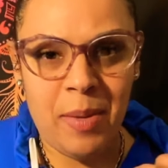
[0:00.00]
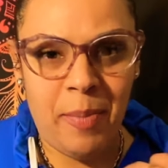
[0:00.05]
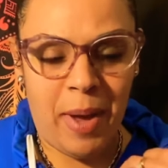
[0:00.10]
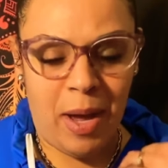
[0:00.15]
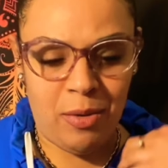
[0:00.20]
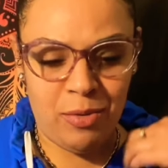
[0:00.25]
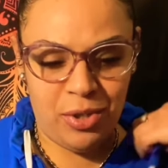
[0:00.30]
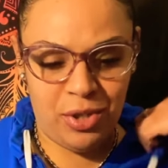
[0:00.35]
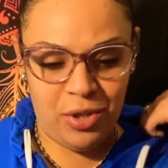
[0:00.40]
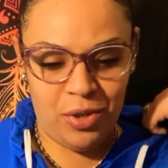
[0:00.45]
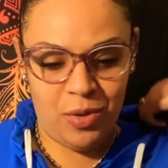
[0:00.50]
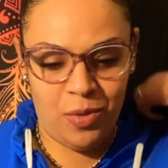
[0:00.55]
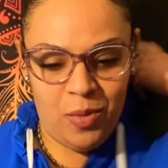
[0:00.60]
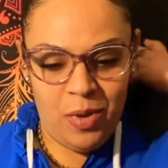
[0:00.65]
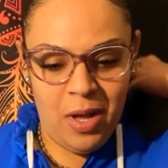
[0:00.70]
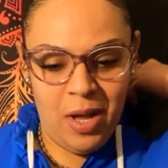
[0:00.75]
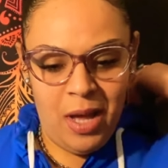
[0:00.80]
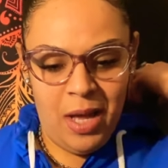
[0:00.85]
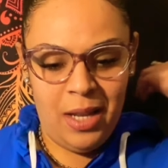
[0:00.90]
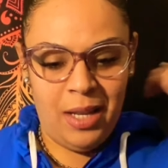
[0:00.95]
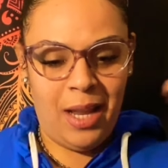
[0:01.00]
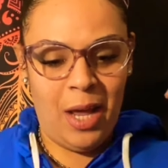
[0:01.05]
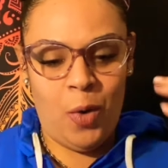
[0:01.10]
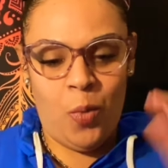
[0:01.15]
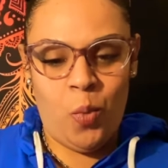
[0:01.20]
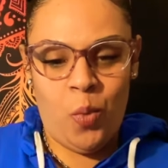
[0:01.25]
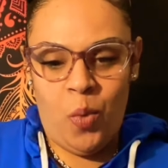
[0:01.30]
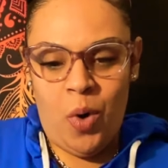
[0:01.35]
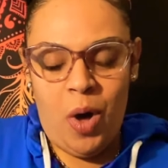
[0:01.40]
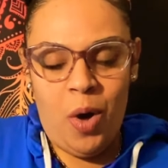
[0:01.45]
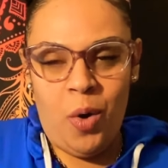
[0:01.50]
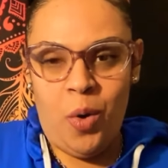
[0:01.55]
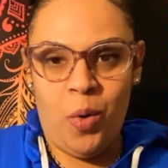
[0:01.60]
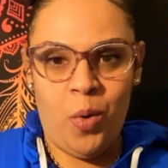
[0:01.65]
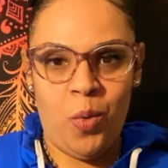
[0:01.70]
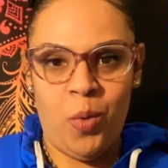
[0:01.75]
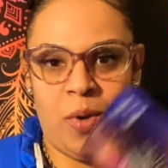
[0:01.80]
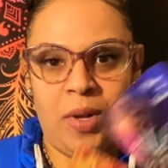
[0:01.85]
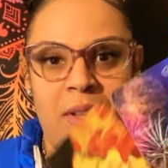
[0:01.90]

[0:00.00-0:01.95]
about you. Like, whoa.